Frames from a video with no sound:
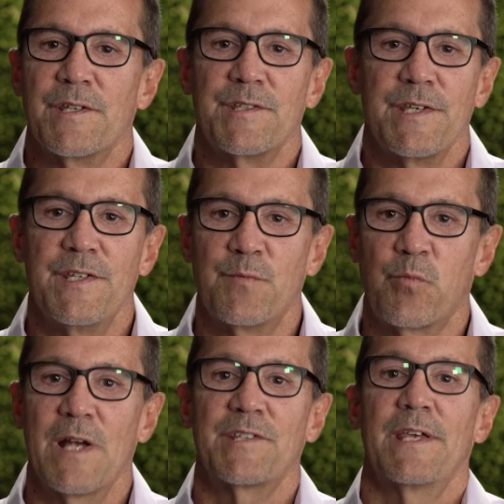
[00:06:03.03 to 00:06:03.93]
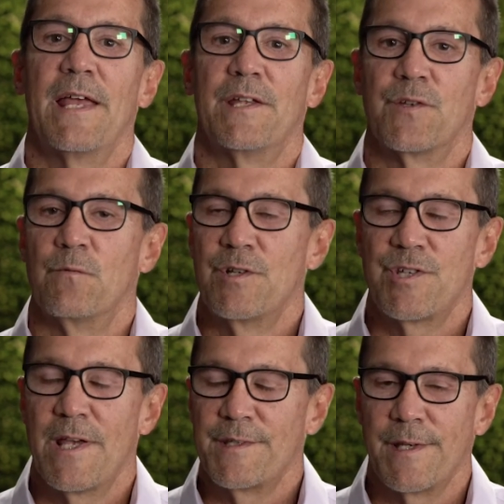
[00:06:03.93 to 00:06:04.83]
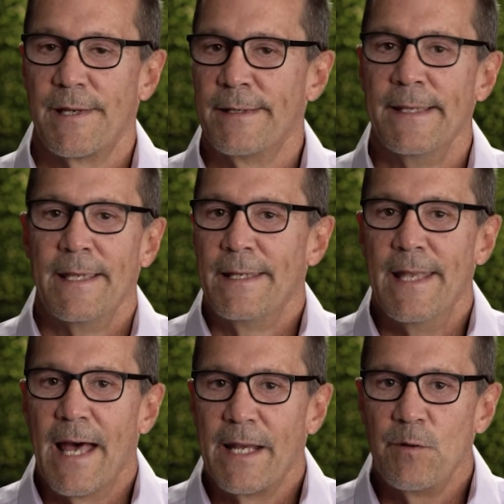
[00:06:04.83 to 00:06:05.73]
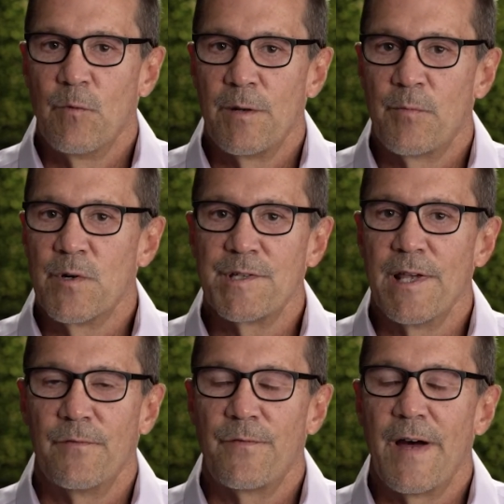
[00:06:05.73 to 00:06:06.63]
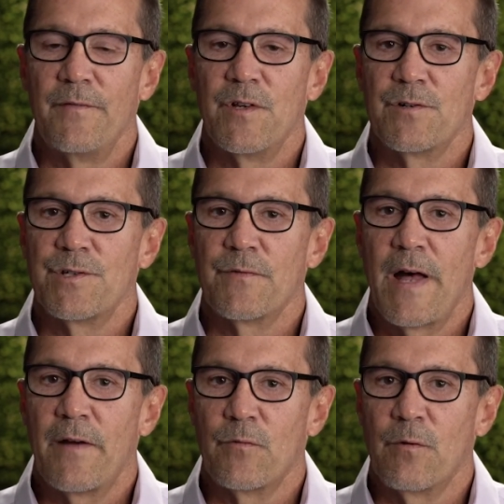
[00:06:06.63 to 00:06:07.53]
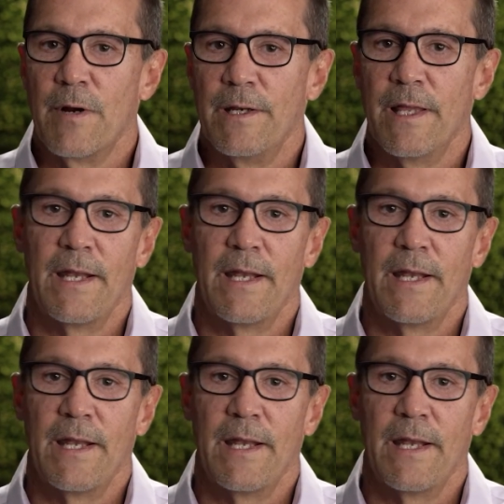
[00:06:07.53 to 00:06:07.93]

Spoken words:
disease, breast cancer, which has a 91% 5-year survival rate.